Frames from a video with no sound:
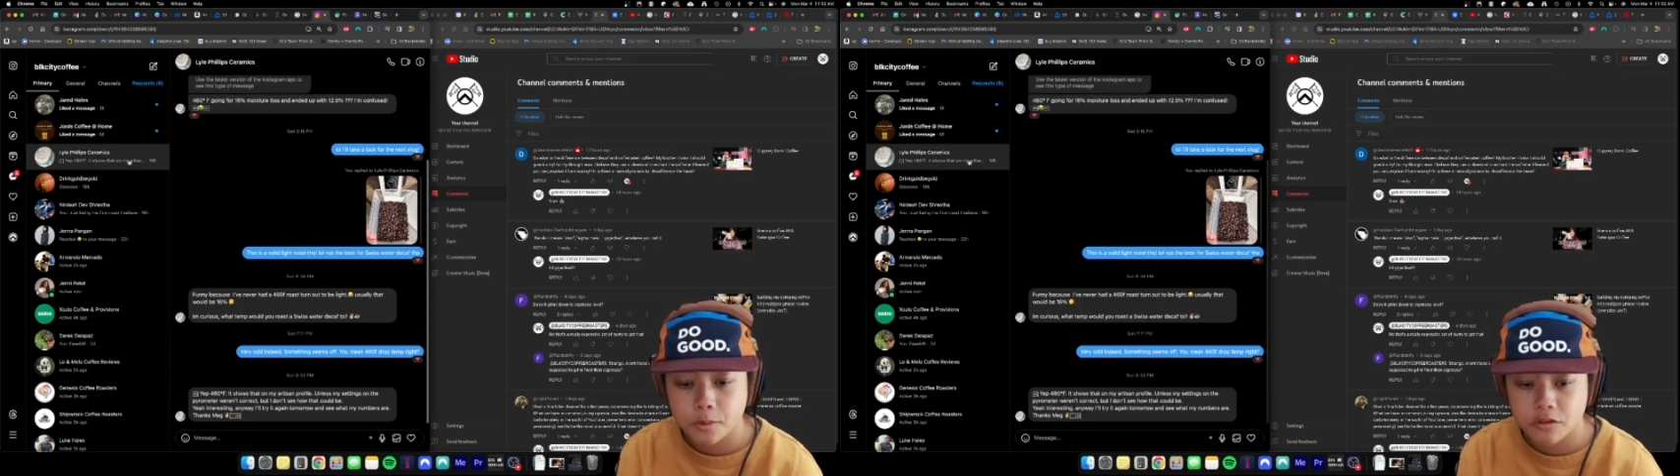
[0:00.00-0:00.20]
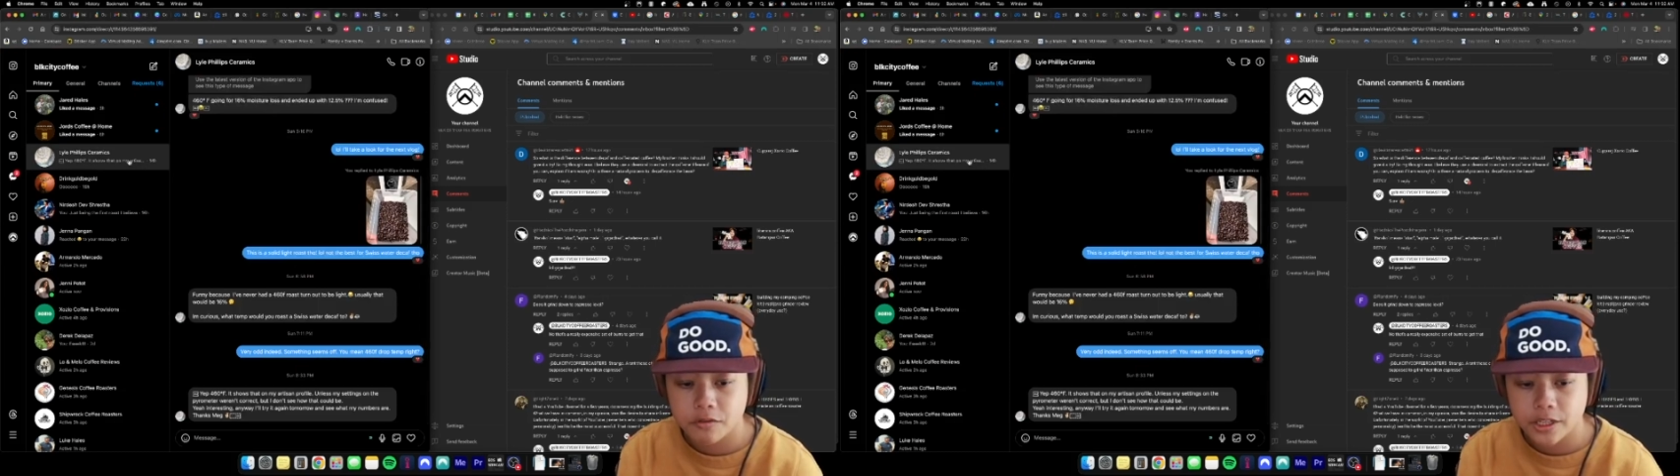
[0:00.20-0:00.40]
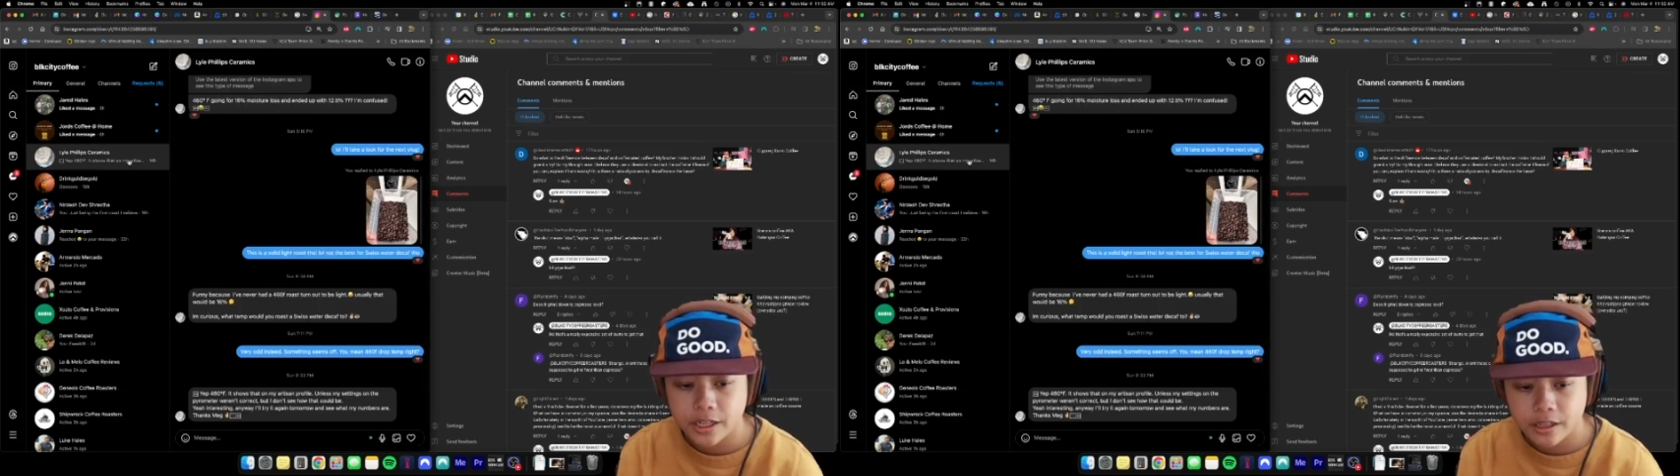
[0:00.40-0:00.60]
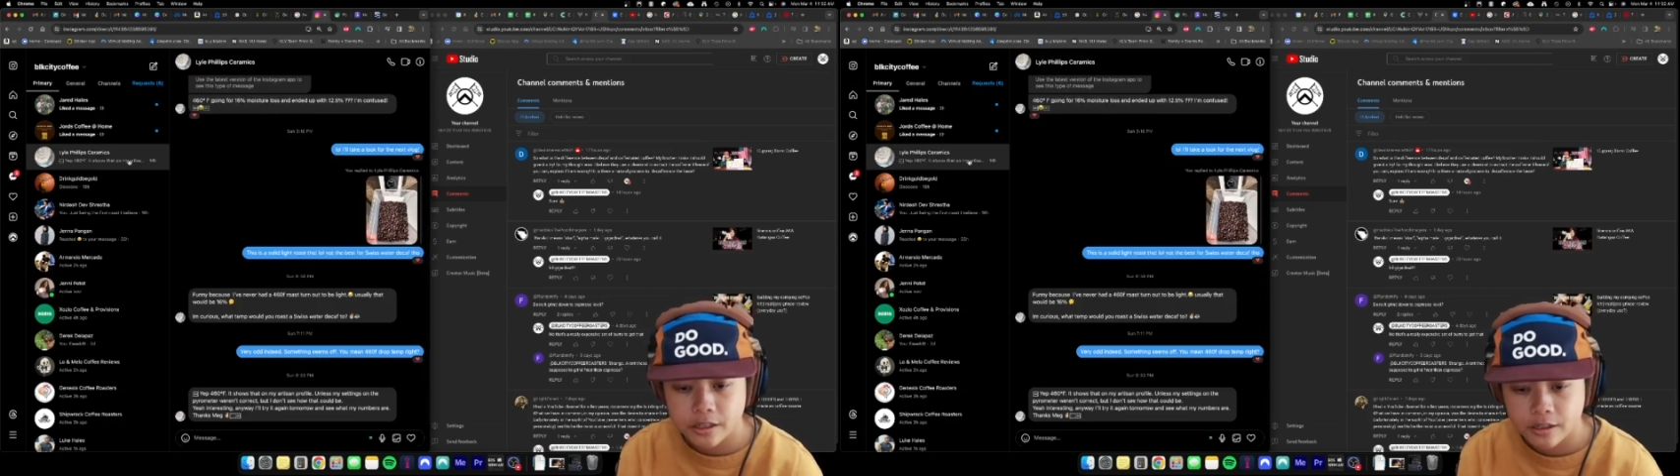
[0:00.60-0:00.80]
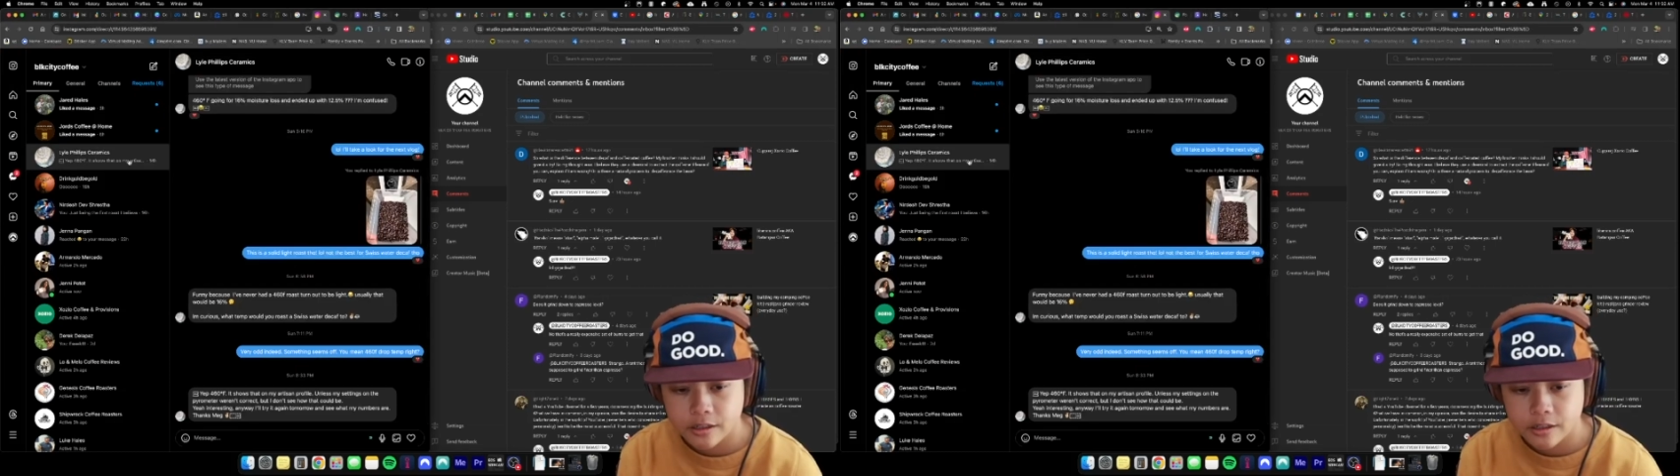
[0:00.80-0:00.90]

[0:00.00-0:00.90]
and flick,